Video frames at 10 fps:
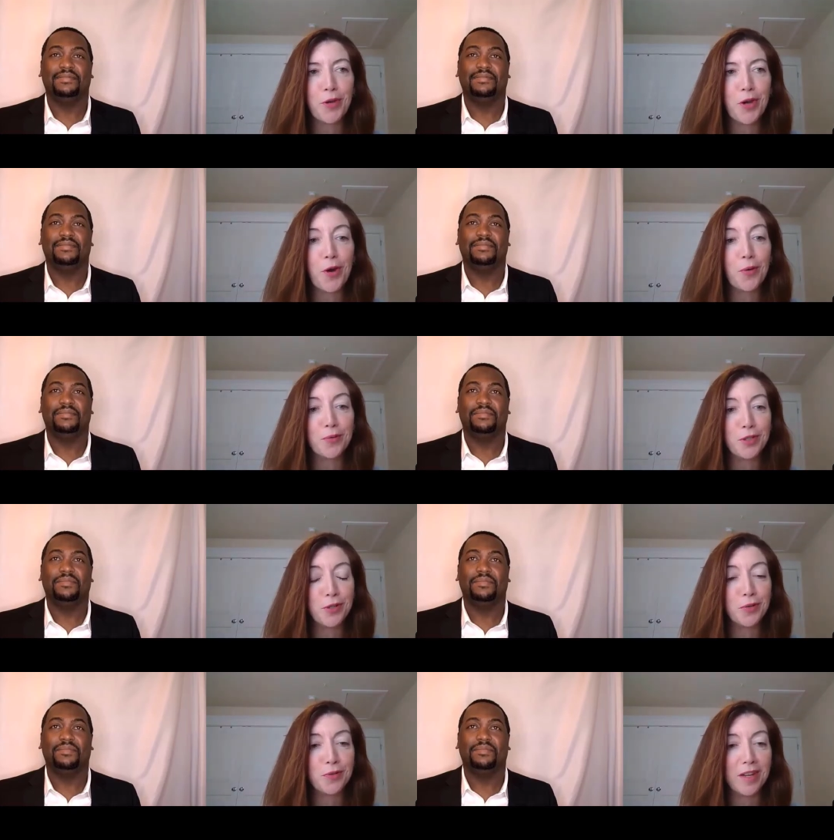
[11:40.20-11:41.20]
Speaker 1: to know
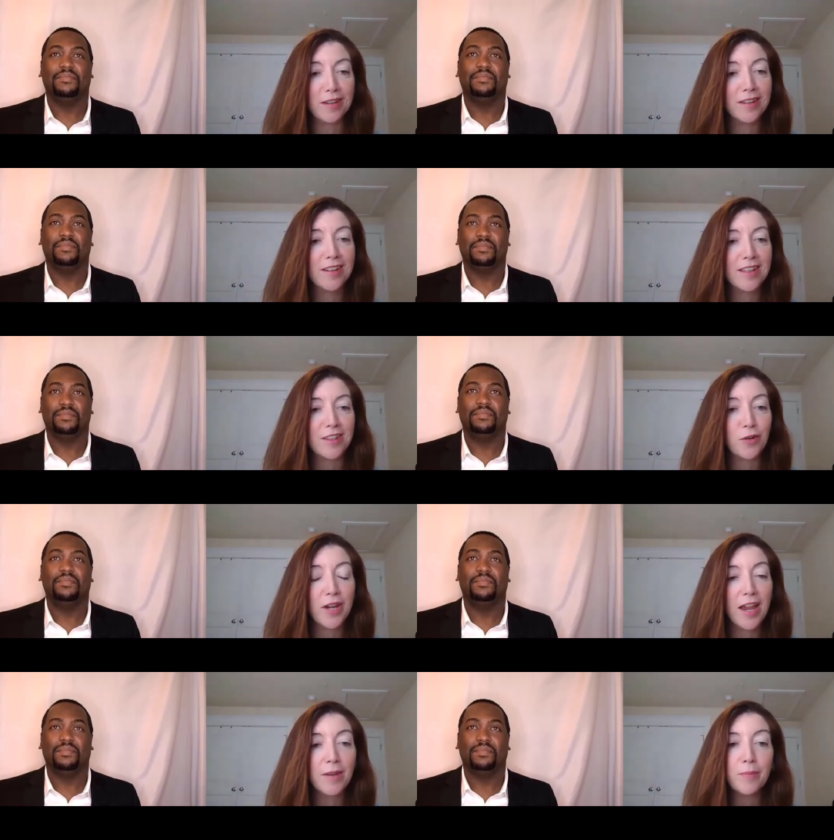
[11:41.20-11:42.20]
too, that there
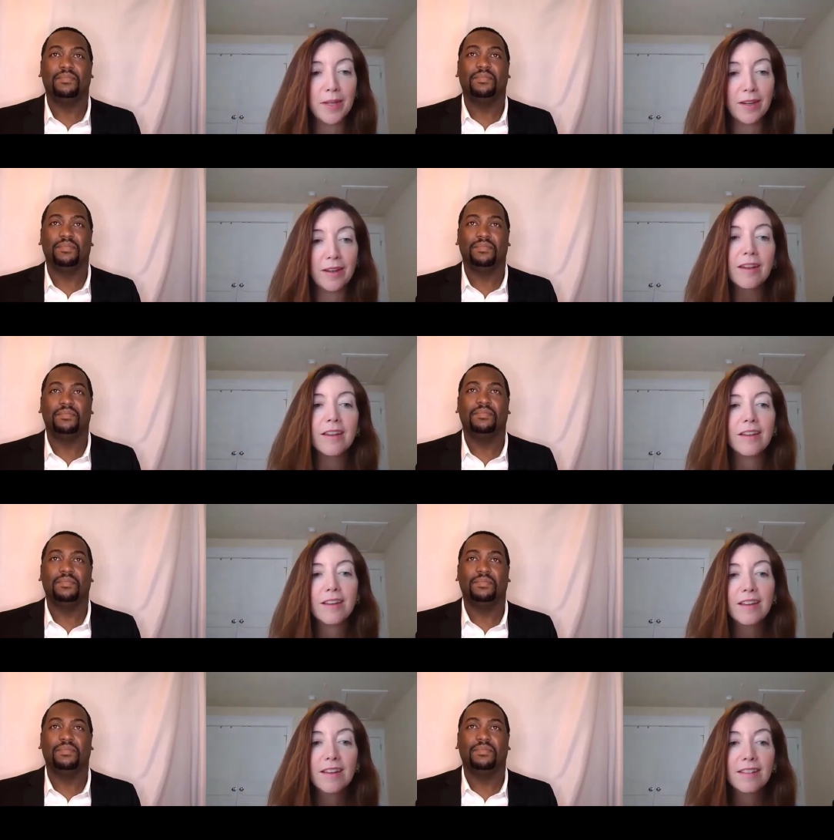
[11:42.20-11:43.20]
can be
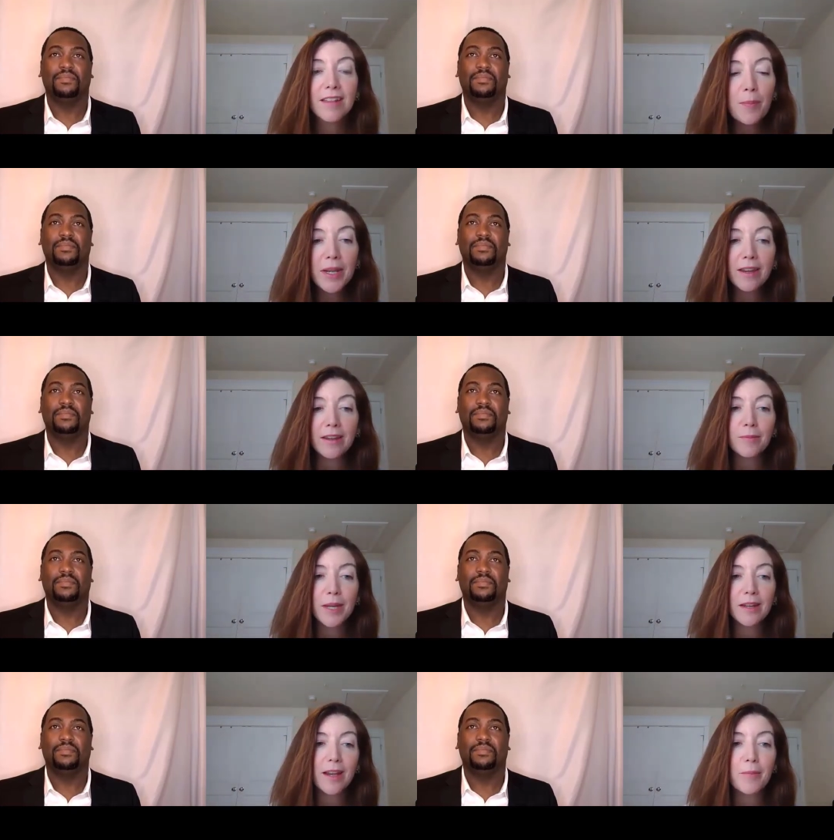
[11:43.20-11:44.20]

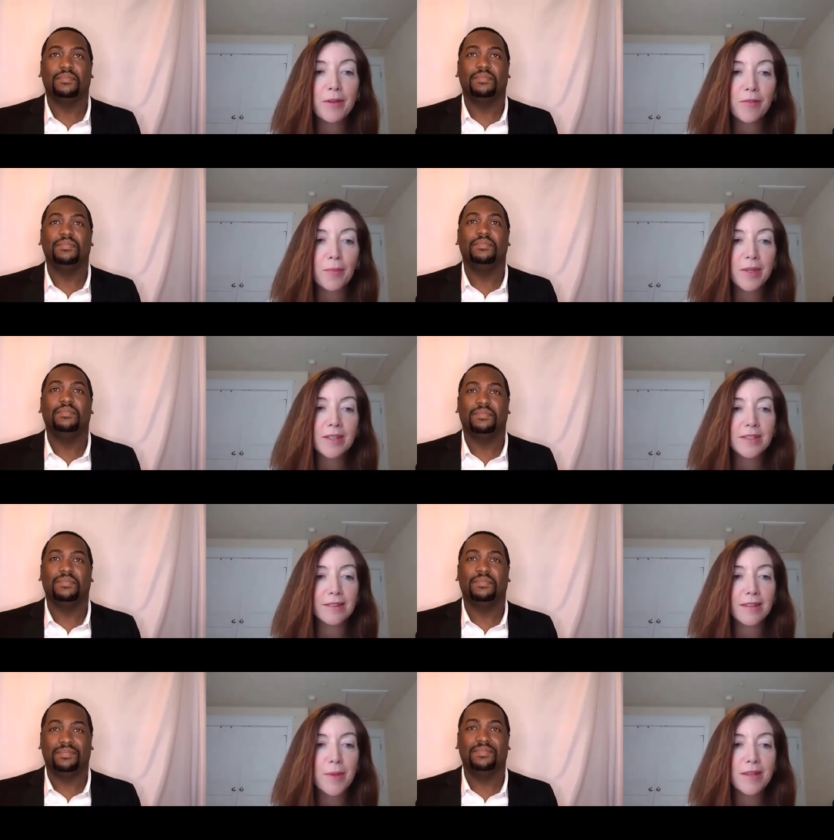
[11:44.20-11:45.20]
lemonade made, coming from
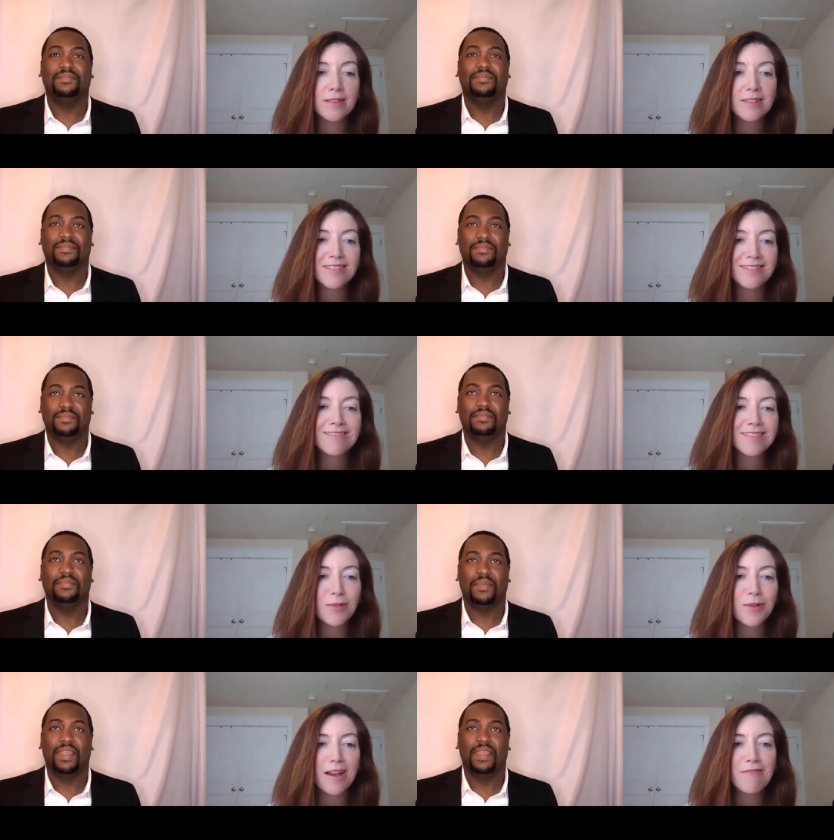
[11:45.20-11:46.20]
these lemons
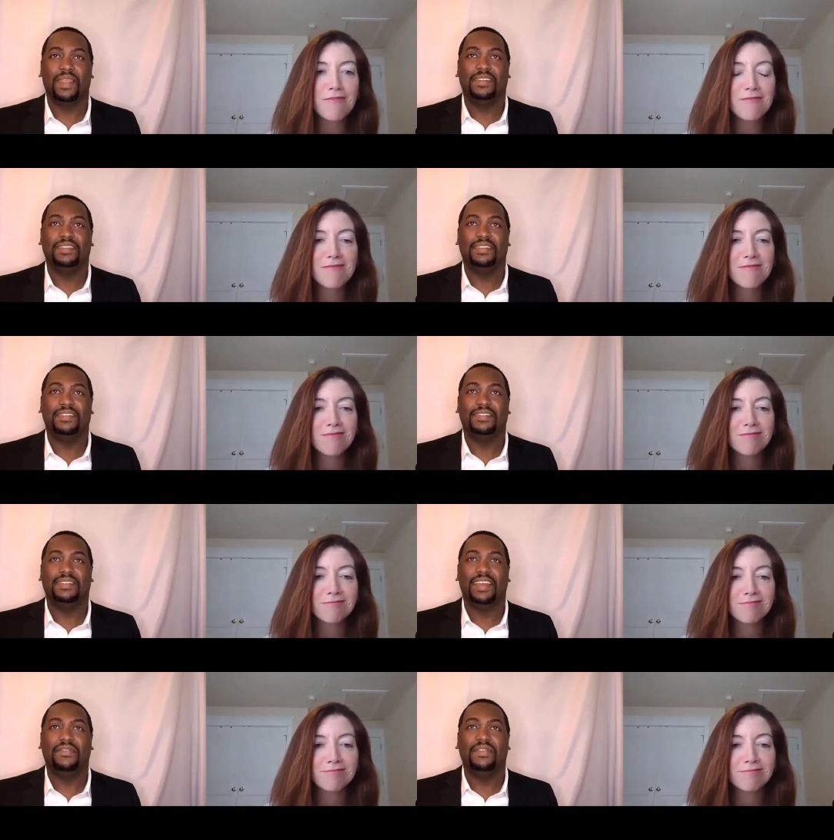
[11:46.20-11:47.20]
that
Speaker 2: we have.
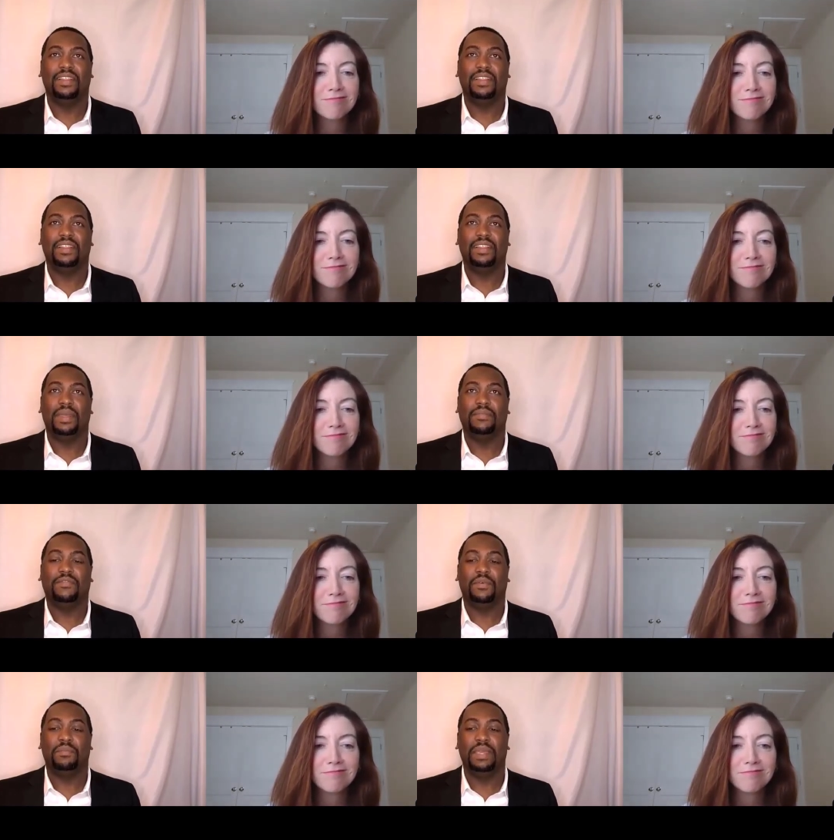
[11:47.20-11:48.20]
Definitely. I mean,
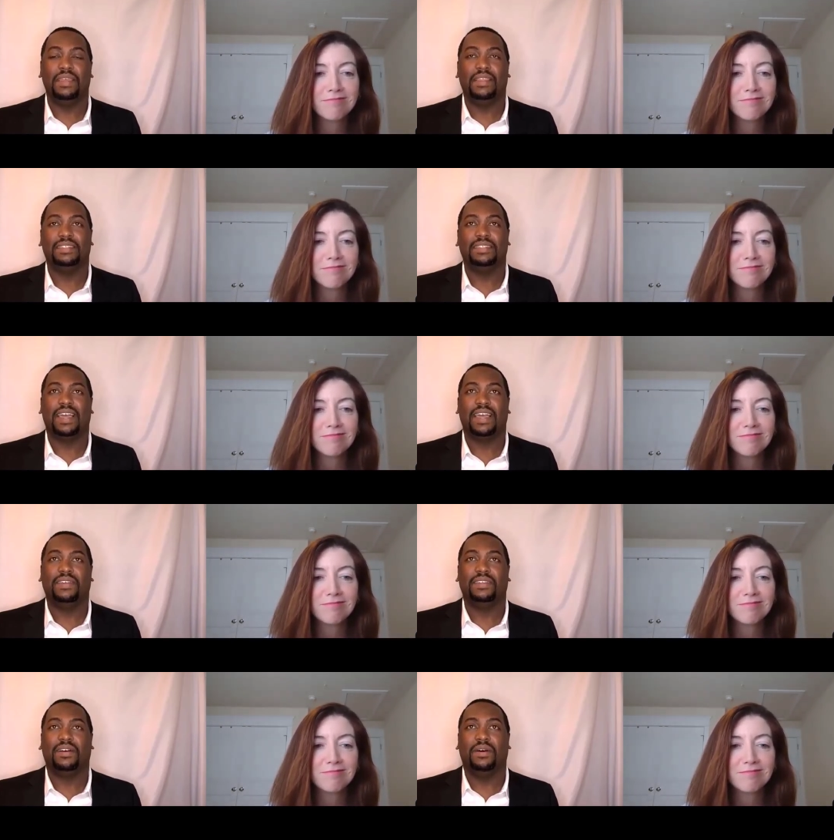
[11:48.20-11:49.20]
for me, that's kind of
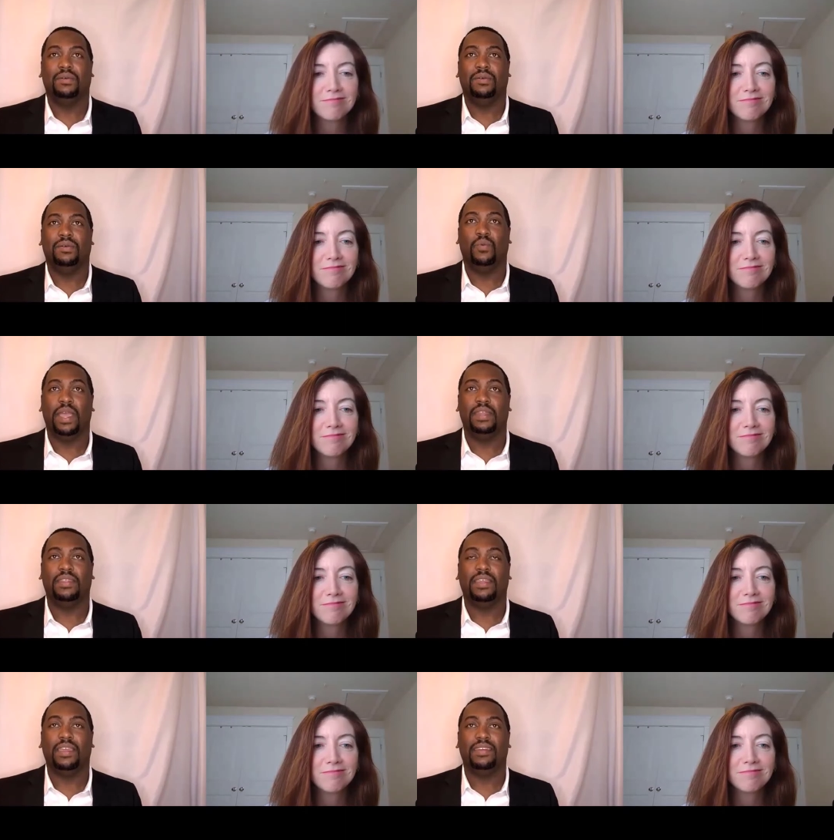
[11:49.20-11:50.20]
like the only way
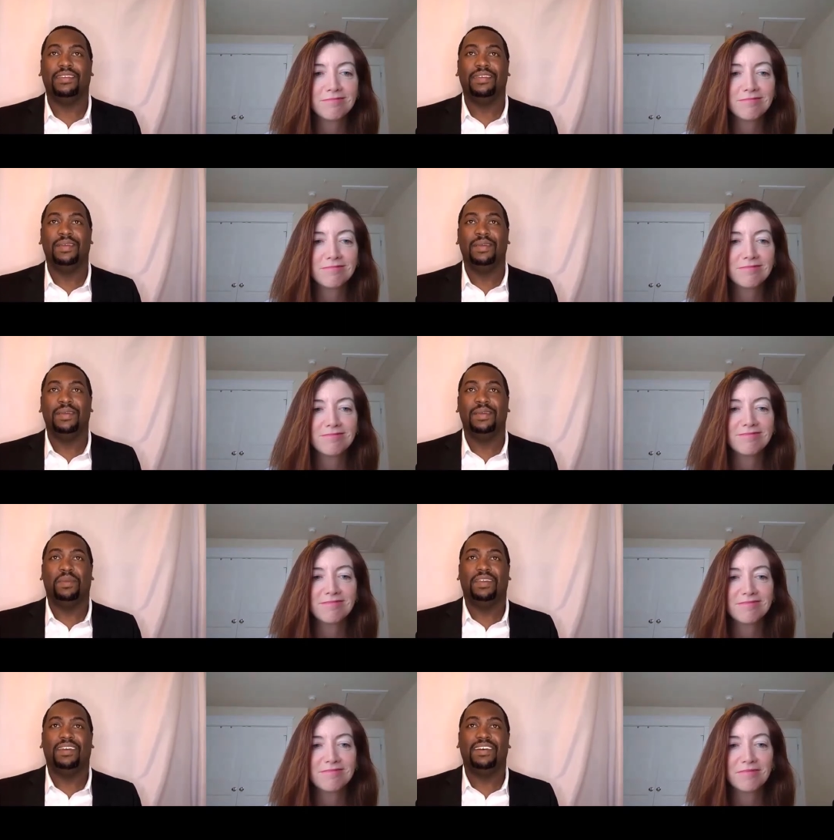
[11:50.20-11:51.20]
to think,
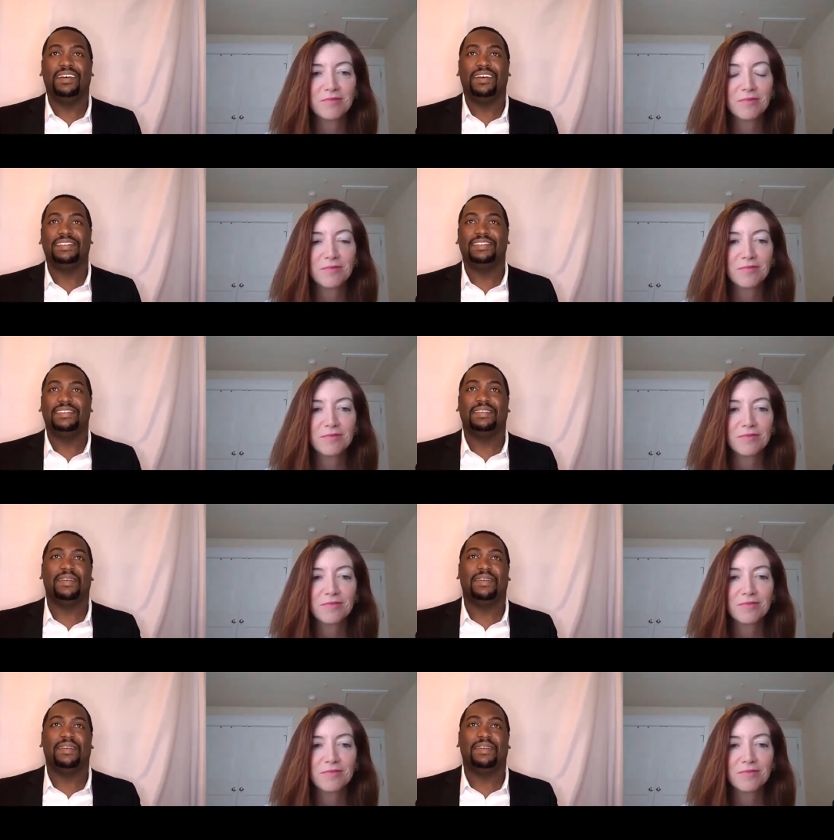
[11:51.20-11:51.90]
because